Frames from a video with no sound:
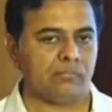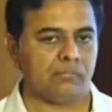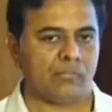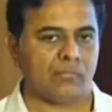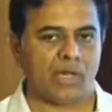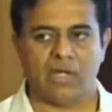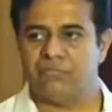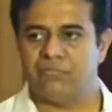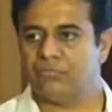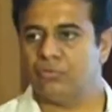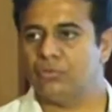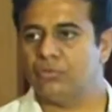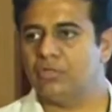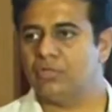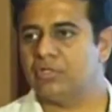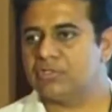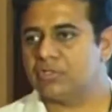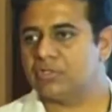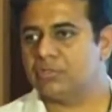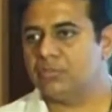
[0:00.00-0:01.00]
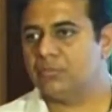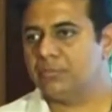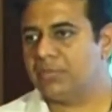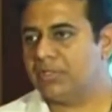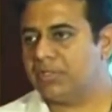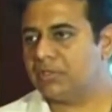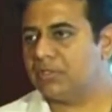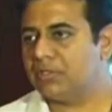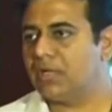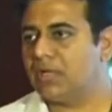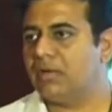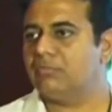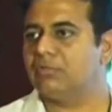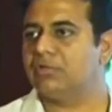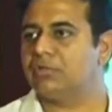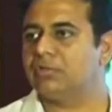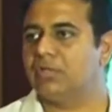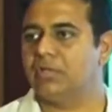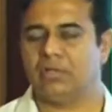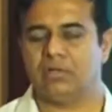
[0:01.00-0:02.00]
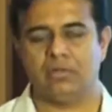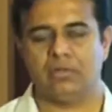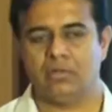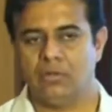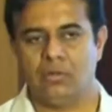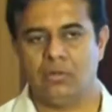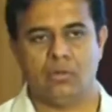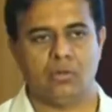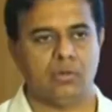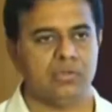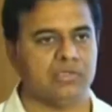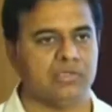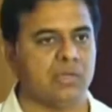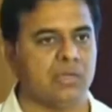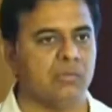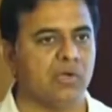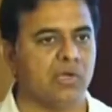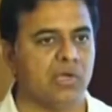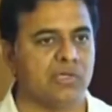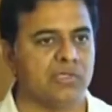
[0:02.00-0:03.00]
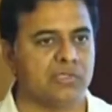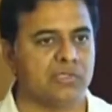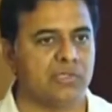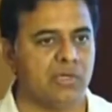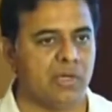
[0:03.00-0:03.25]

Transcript: a few years ago meeting the governor there on some occasion.